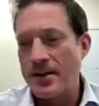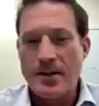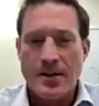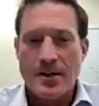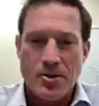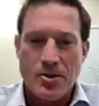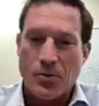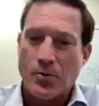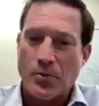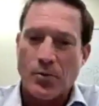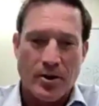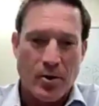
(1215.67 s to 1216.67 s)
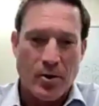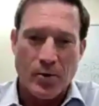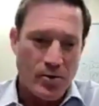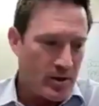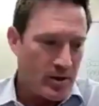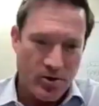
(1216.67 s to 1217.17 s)
so we can go with units
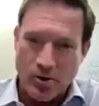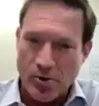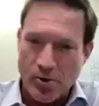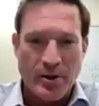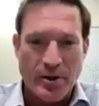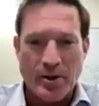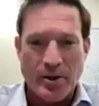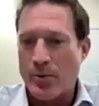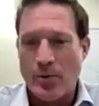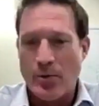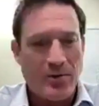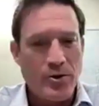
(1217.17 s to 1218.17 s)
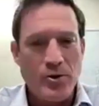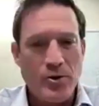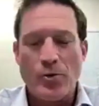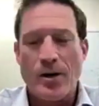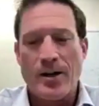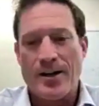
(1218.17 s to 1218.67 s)
sold, we can go with revenue,
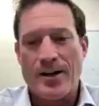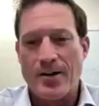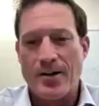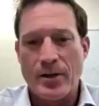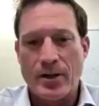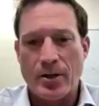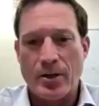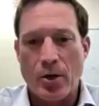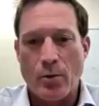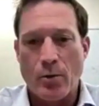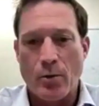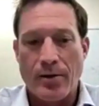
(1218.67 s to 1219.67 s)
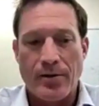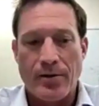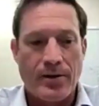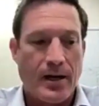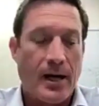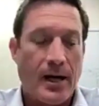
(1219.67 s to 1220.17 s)
we can go with
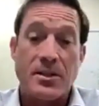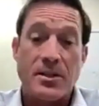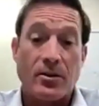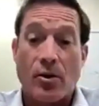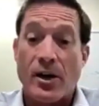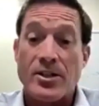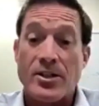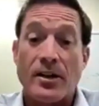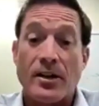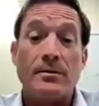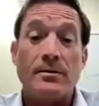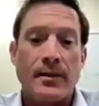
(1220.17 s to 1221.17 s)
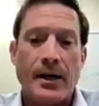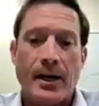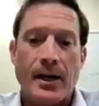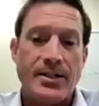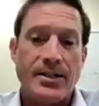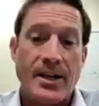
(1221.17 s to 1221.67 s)
upsell, cross-sell
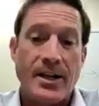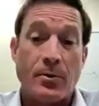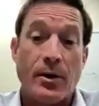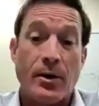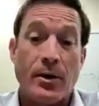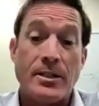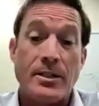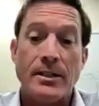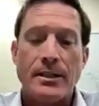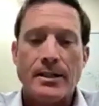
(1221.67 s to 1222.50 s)
attachment rates,